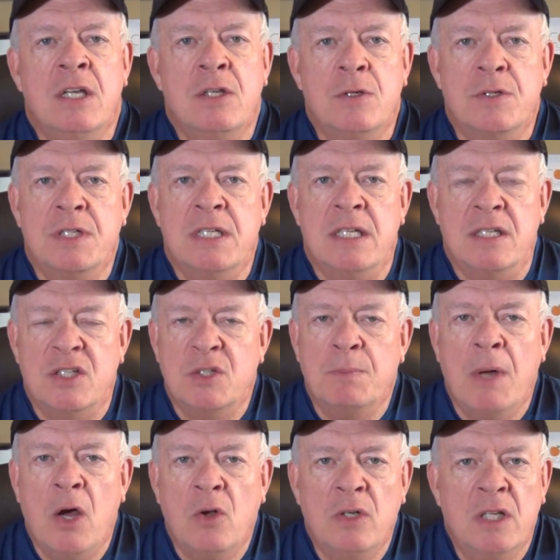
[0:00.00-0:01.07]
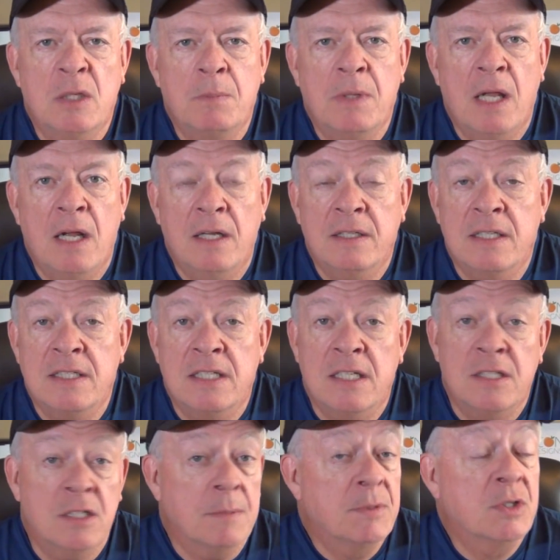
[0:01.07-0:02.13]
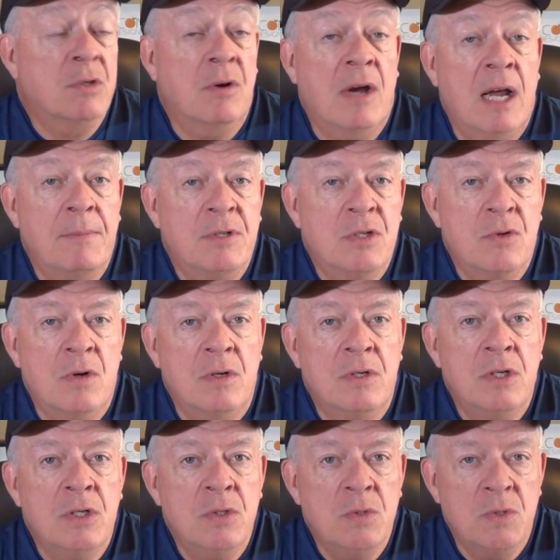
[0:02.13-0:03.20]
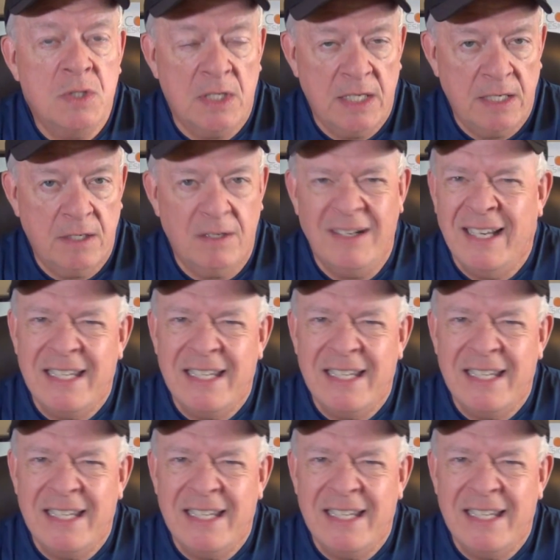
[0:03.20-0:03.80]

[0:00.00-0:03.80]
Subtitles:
you'll see a small little block that says subscribe to our newsletter.